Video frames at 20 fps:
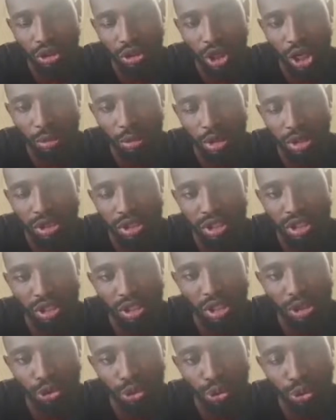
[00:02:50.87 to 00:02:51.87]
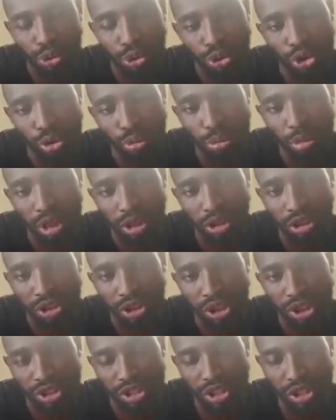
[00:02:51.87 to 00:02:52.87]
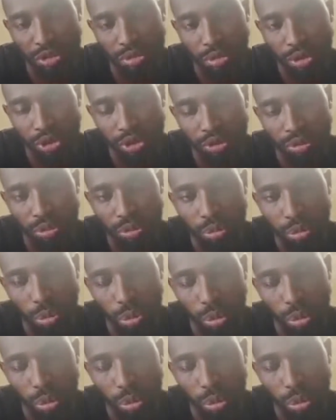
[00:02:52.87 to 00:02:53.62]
said that we should come back the next day, being